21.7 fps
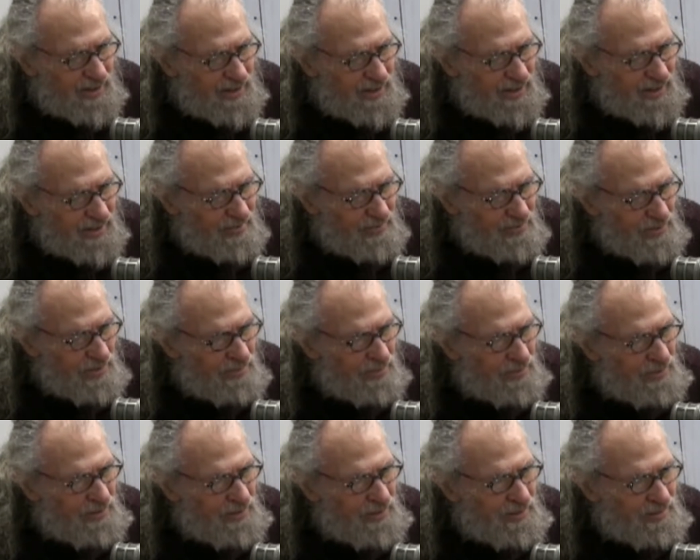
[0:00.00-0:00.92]
and I've
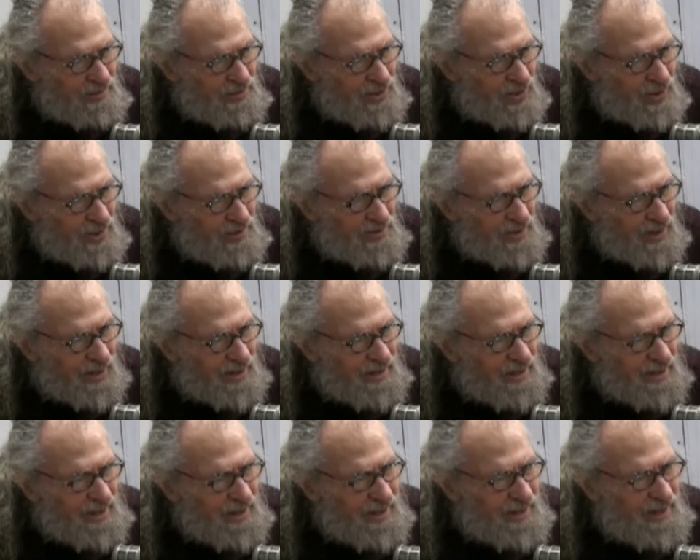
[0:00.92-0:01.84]
never really forgotten that.
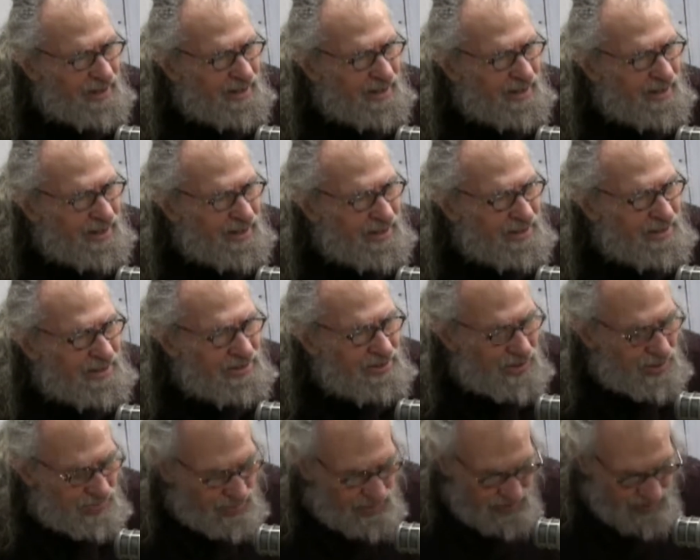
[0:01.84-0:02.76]
And
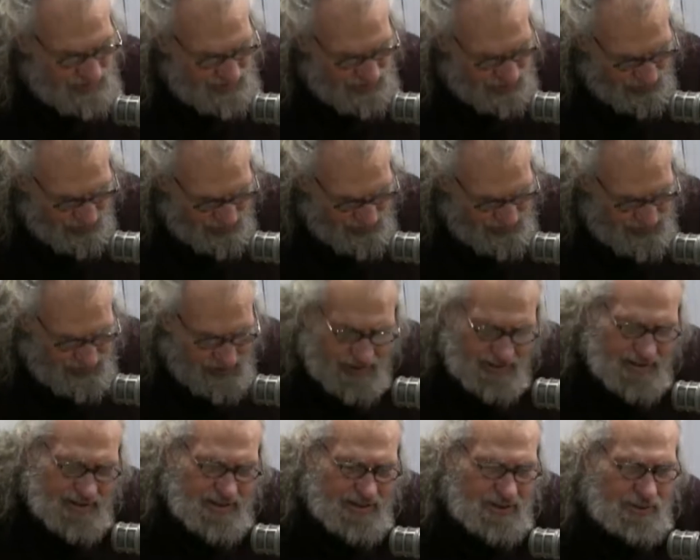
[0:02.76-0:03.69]
so we talked,
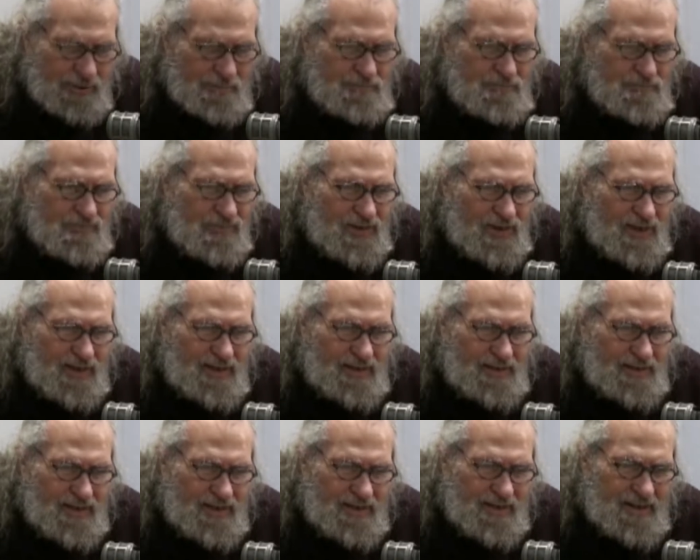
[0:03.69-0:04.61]
and
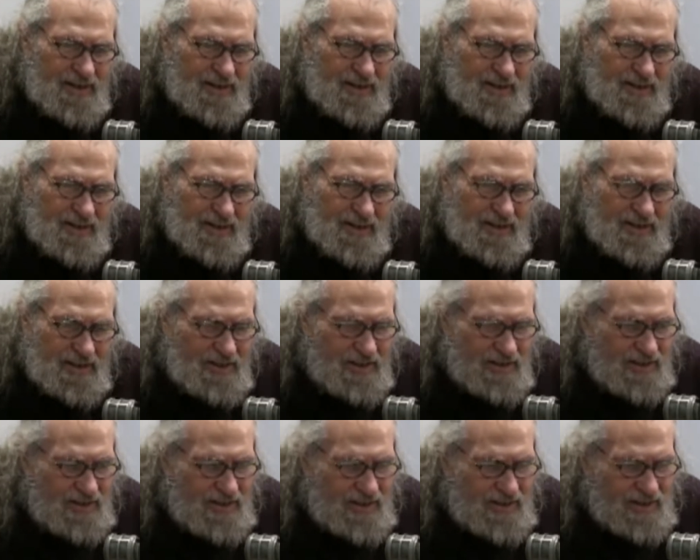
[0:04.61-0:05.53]
then uh,
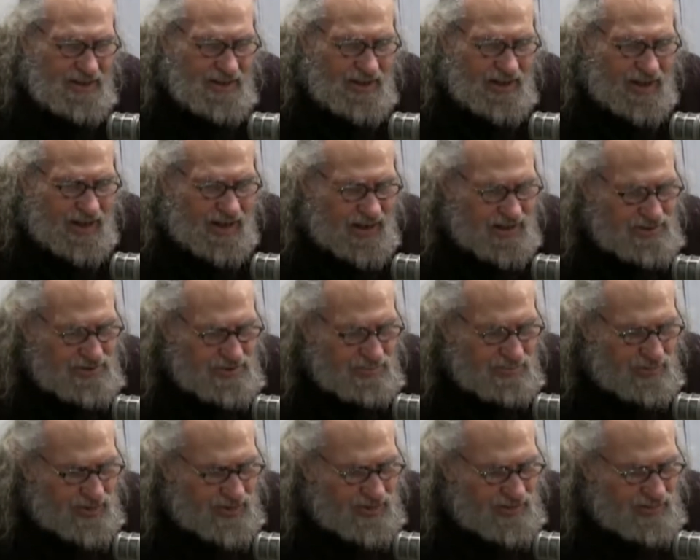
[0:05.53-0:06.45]
he, I asked
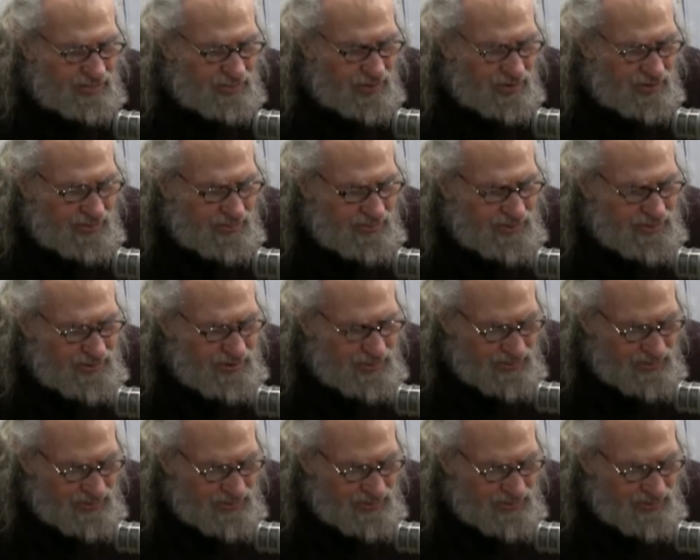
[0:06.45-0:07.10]
him what, what he was